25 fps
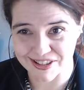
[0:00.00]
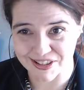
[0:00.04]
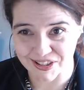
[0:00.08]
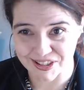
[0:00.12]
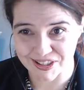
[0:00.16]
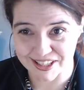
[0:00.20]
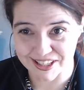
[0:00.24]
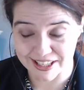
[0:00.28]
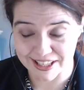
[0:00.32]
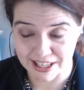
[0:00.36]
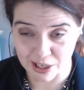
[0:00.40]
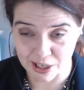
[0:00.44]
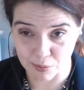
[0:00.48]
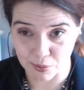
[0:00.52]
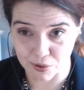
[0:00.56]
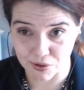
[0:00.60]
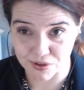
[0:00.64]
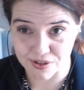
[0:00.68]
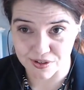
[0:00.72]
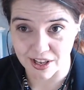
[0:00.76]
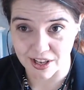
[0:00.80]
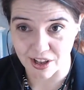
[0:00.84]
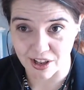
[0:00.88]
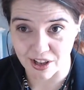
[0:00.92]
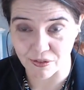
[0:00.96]
to keep
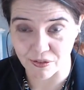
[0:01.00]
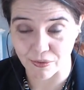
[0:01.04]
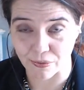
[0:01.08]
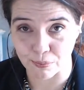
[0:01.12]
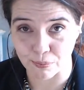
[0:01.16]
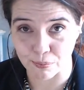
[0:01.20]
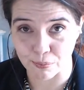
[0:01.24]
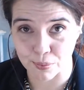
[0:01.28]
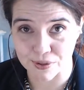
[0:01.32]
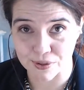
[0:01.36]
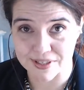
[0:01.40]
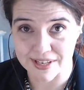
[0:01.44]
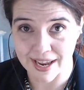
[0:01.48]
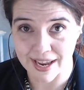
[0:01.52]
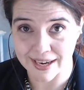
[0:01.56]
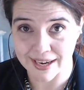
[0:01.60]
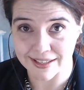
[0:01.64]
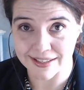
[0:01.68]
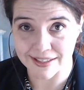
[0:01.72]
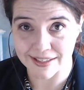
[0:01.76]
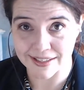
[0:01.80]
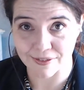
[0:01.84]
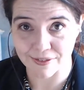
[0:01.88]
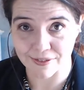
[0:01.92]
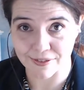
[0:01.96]
yourself
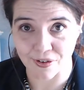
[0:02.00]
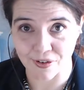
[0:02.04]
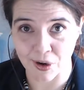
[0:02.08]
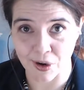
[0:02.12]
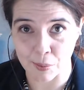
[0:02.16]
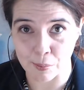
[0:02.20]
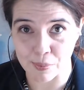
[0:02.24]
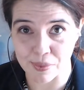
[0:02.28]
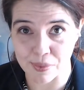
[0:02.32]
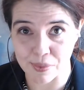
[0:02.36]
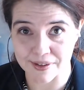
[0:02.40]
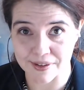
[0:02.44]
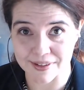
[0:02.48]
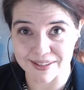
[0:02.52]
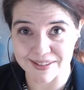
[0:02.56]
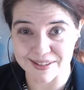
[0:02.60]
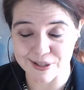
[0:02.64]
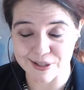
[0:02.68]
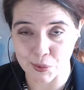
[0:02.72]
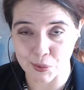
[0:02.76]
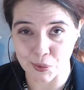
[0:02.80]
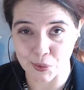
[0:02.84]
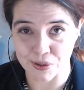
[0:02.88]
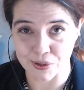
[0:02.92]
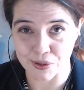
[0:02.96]
protected from the
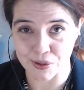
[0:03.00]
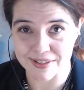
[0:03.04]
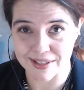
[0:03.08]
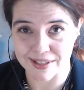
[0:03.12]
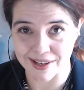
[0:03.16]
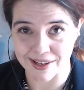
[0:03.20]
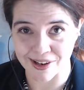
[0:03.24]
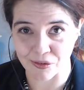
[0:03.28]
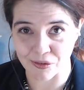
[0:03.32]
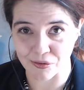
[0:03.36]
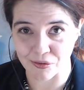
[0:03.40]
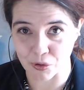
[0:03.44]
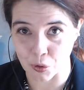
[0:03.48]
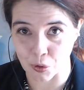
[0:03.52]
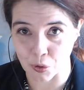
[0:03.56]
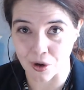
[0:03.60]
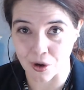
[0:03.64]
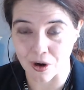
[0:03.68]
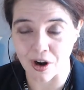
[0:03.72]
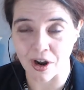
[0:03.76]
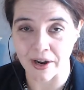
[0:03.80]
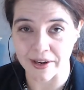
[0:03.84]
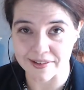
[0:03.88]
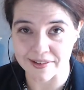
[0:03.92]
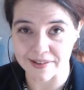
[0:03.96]
source of your
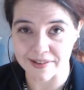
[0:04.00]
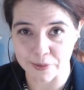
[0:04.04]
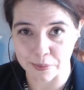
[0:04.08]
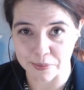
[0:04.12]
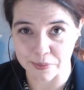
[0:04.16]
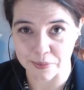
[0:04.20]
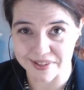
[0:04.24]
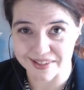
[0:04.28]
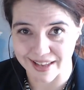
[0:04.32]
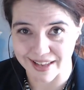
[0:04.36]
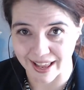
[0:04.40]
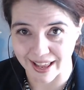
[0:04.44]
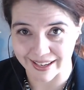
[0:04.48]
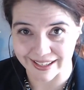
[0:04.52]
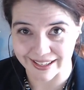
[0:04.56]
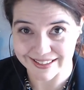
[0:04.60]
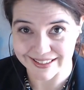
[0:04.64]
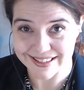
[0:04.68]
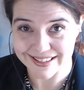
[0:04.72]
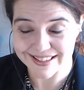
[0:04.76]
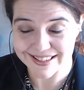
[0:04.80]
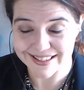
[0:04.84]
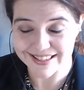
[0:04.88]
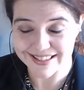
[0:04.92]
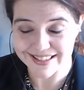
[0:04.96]
awesome
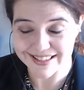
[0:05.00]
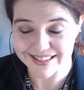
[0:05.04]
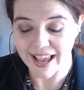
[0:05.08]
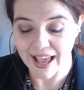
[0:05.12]
science.